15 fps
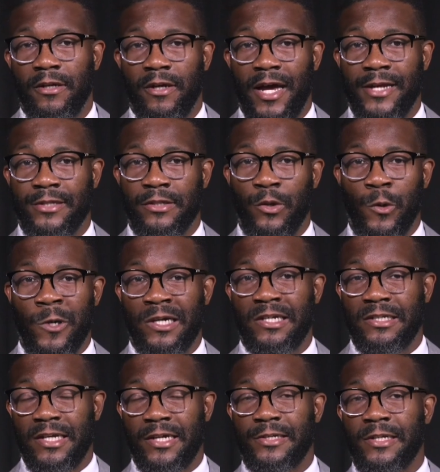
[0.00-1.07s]
as an
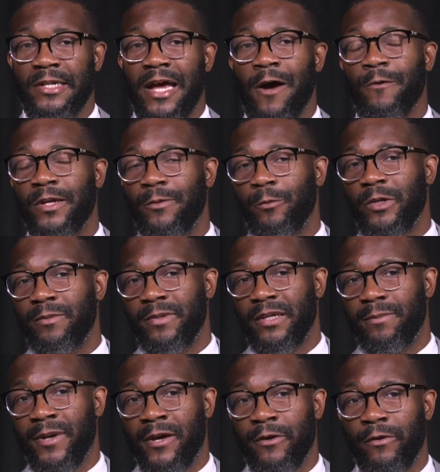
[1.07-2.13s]
organization, how can we be
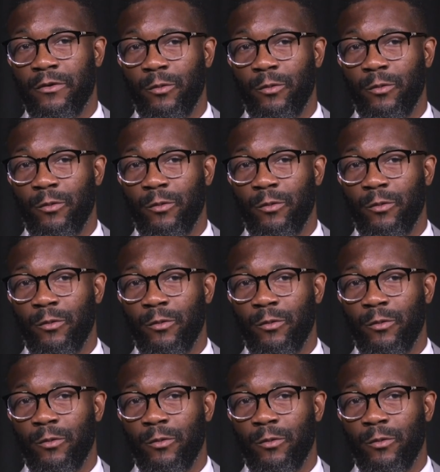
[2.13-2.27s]
better?